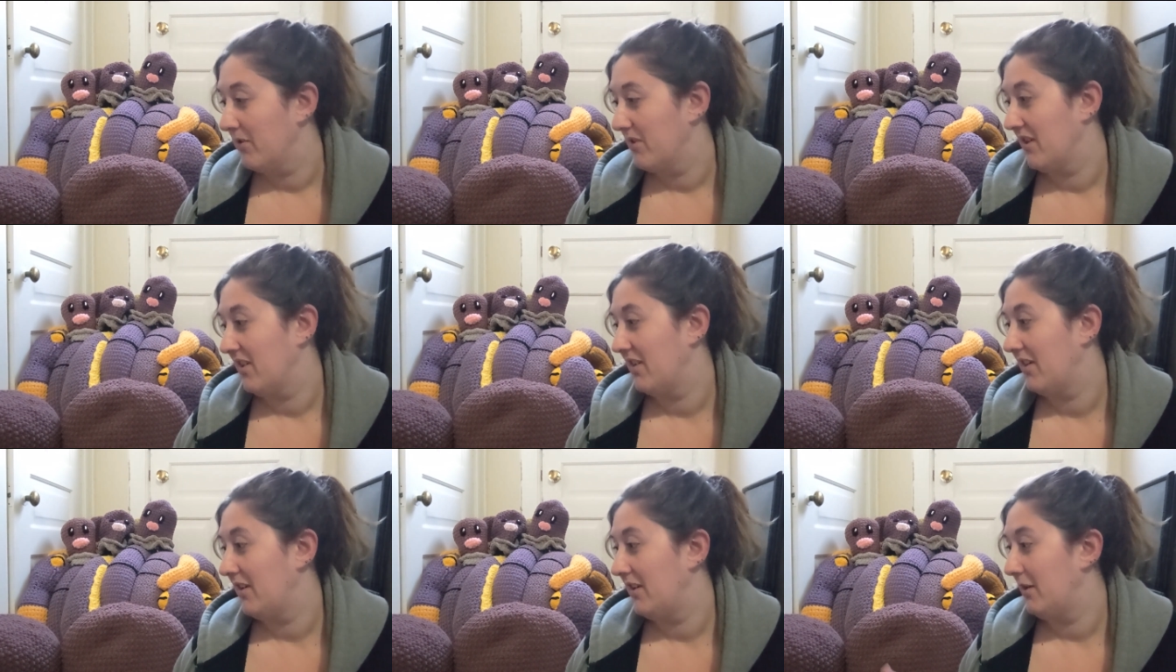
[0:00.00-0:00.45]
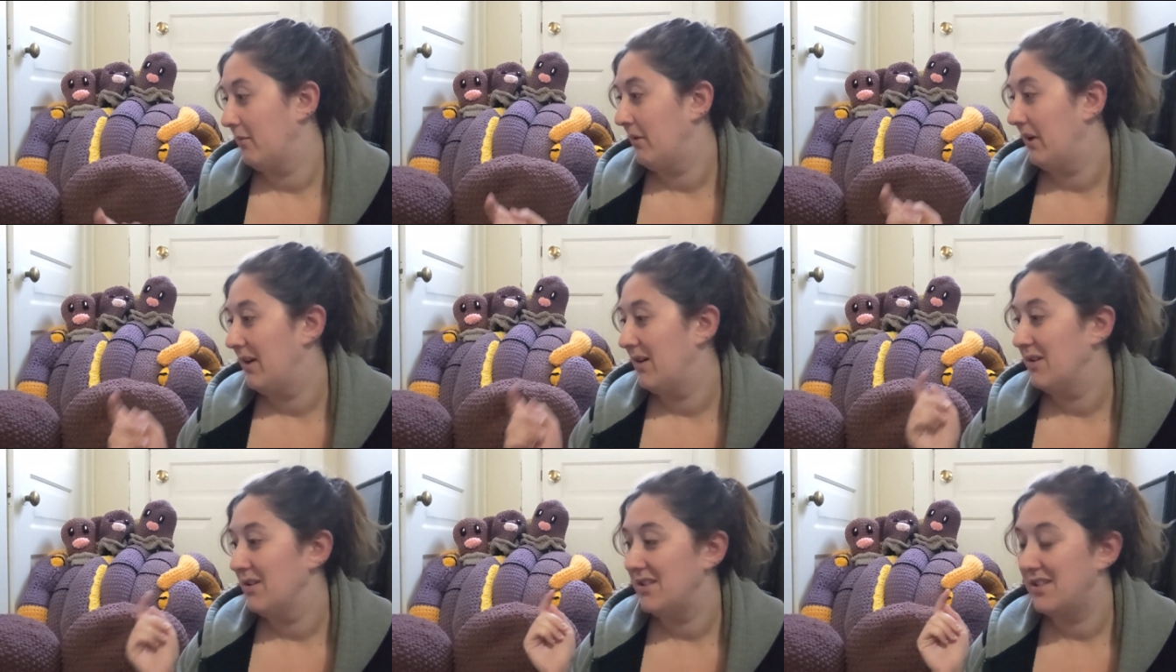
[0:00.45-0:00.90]
we're talking
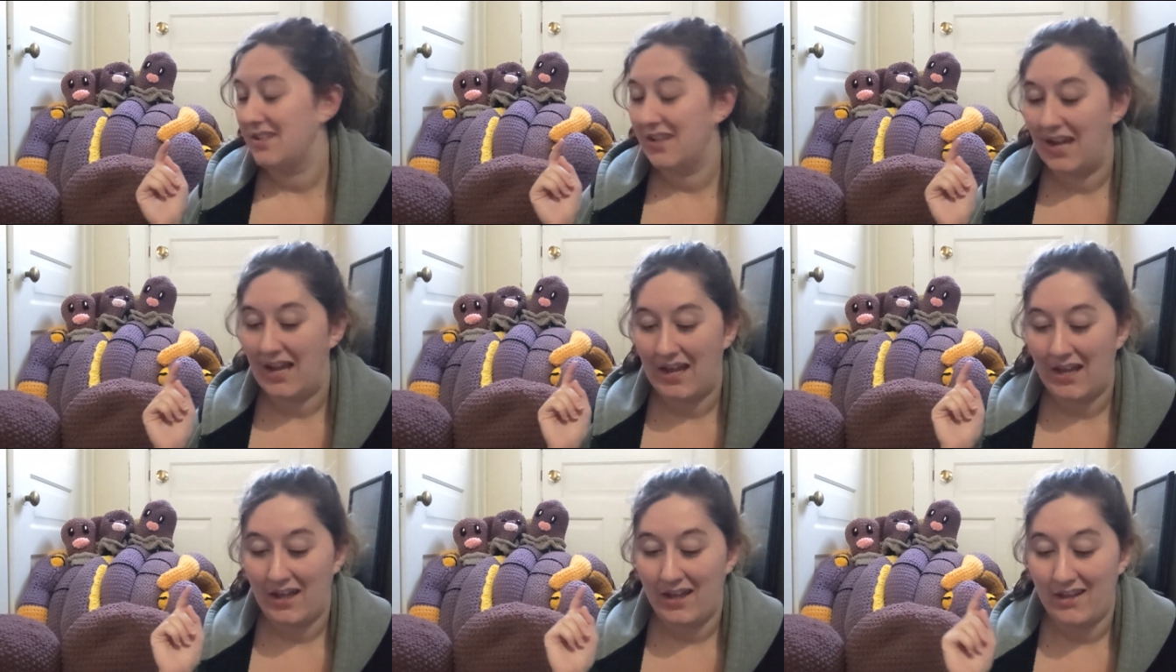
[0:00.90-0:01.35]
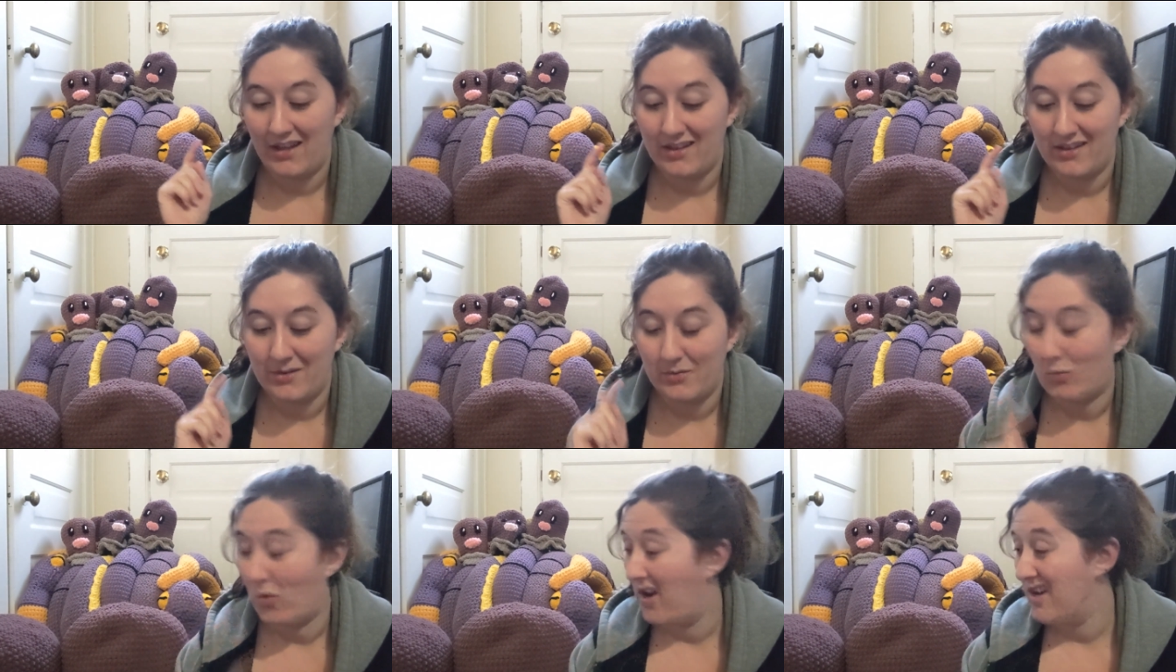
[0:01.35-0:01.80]
about
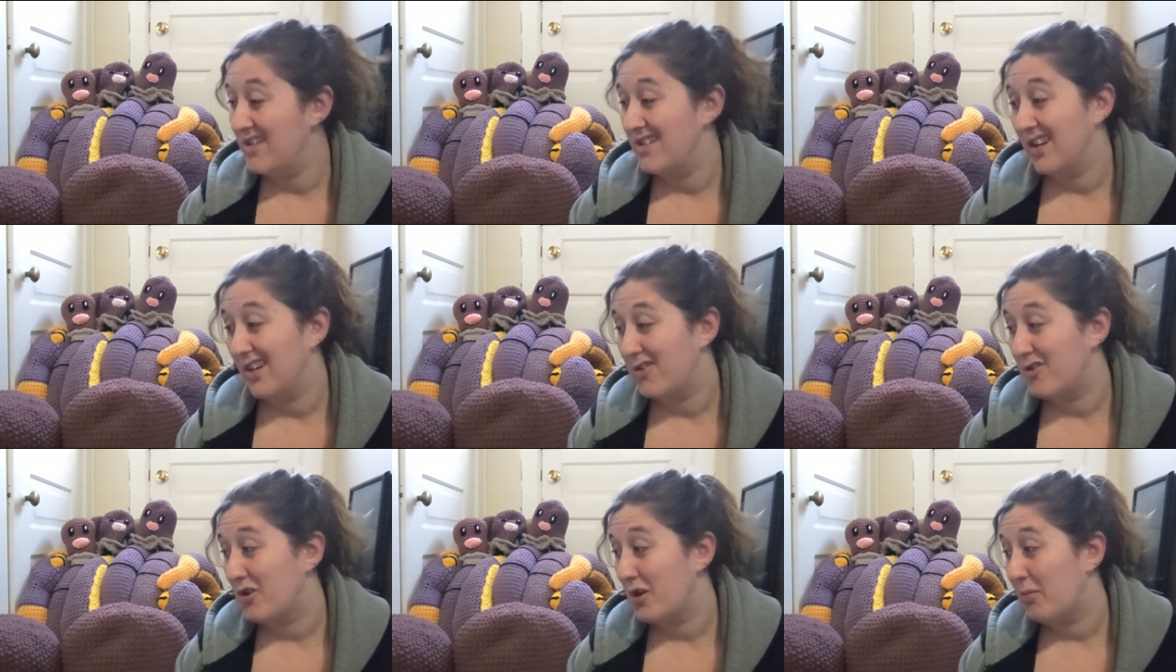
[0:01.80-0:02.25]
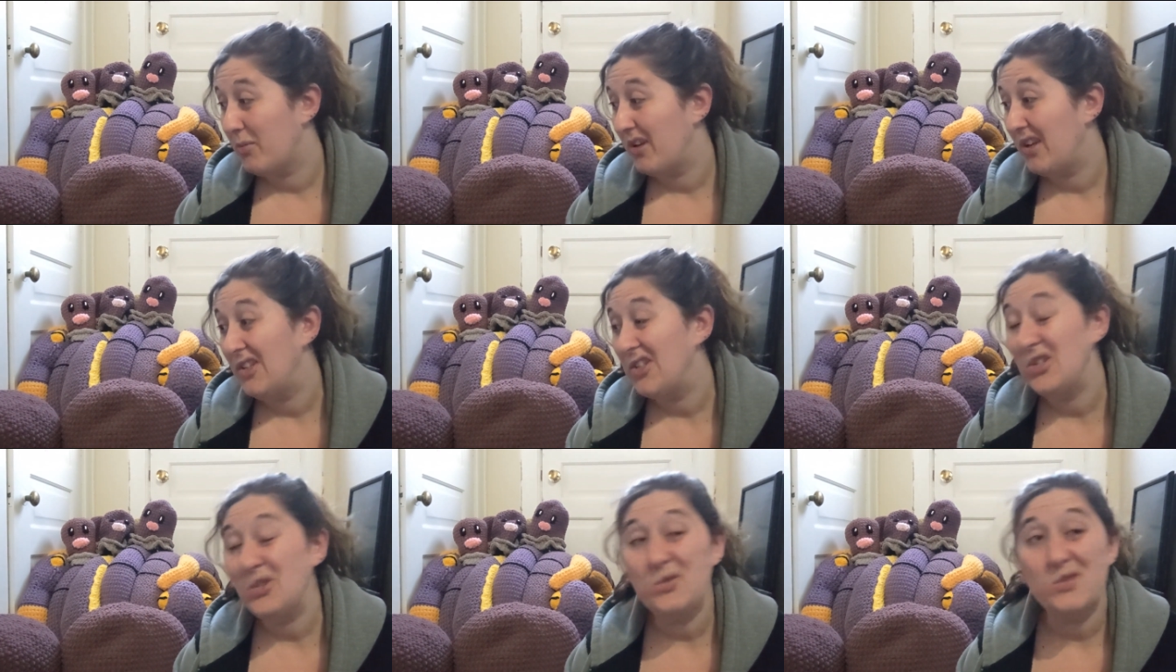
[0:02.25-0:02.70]
the one Dugtrio
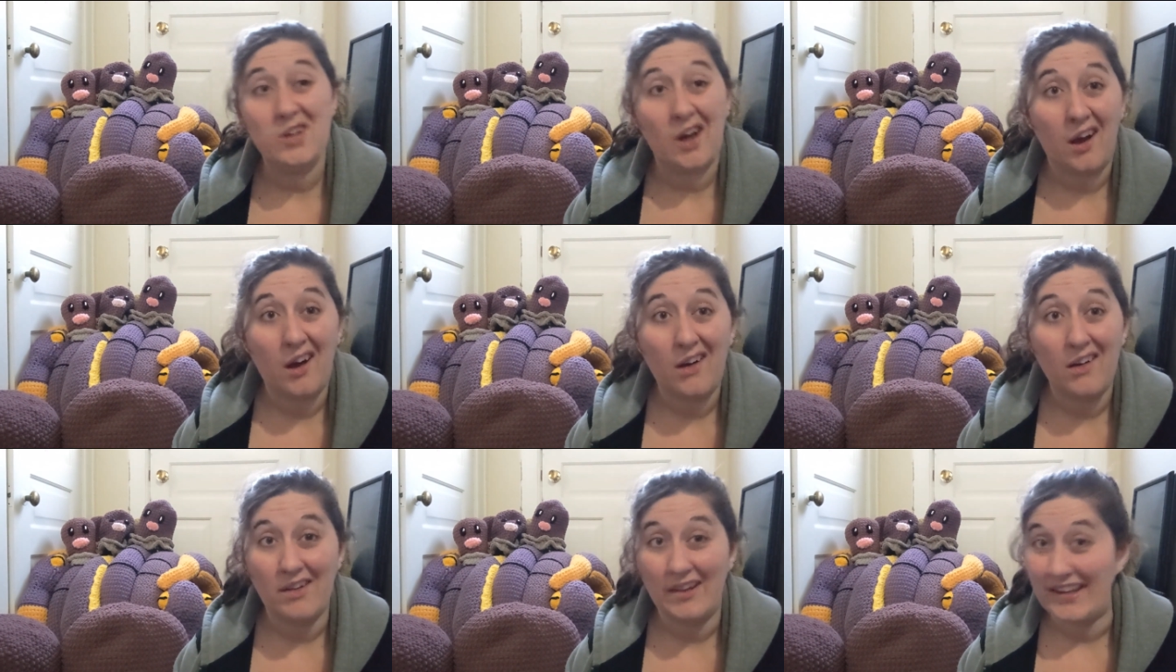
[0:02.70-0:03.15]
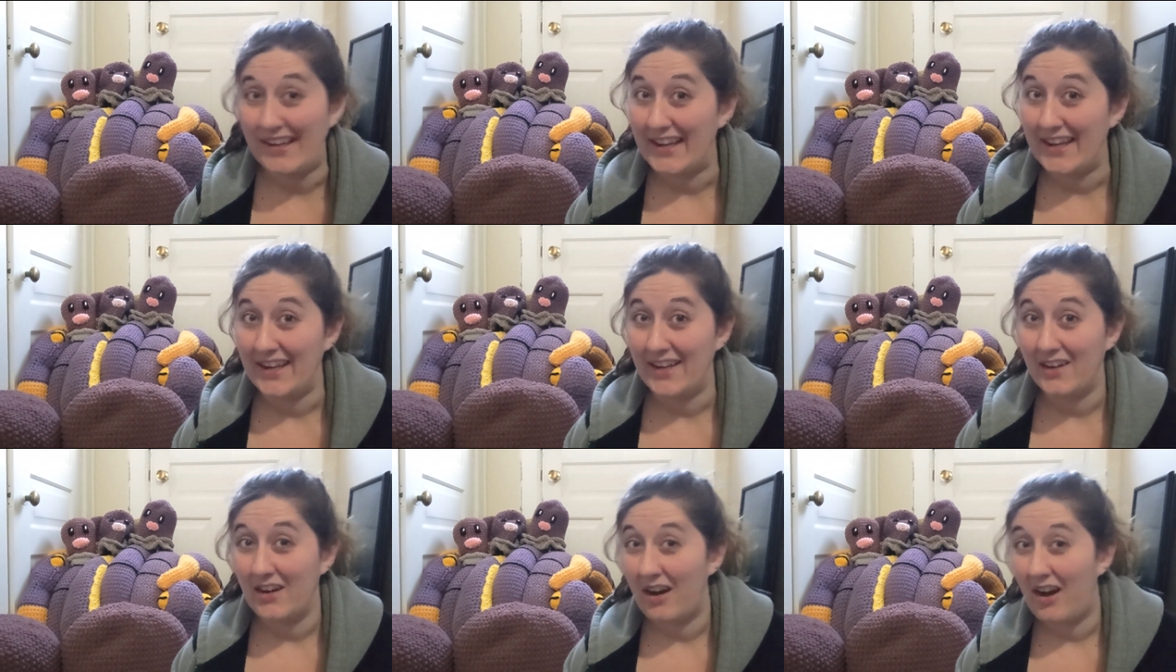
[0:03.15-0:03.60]
being too tall and
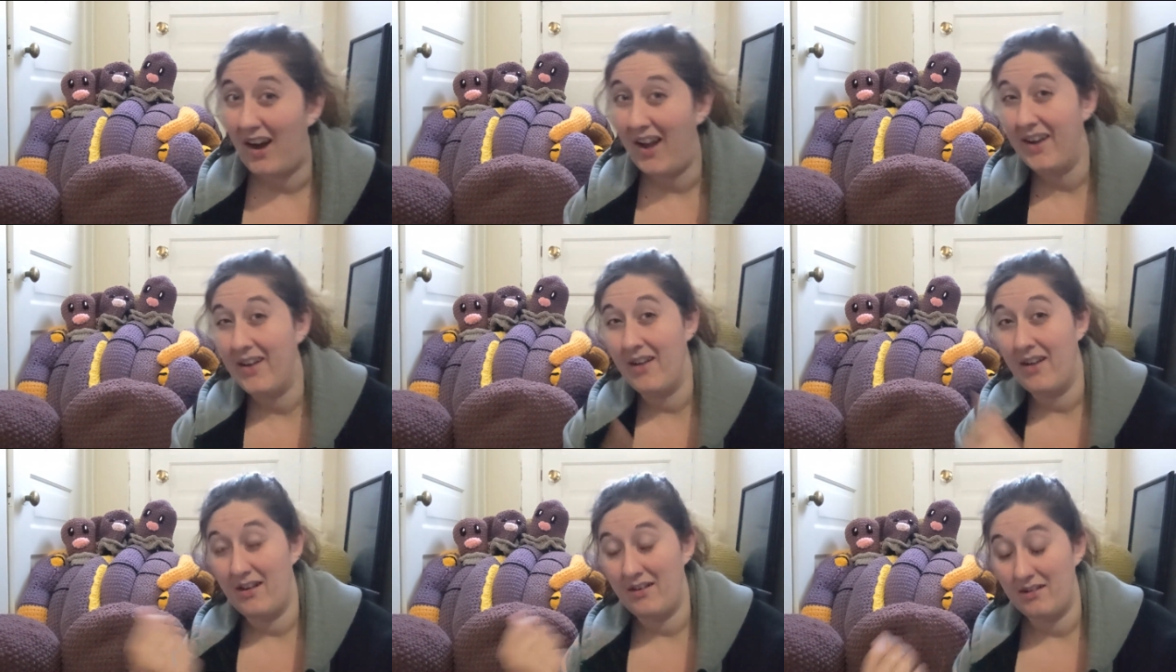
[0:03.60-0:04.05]
getting caught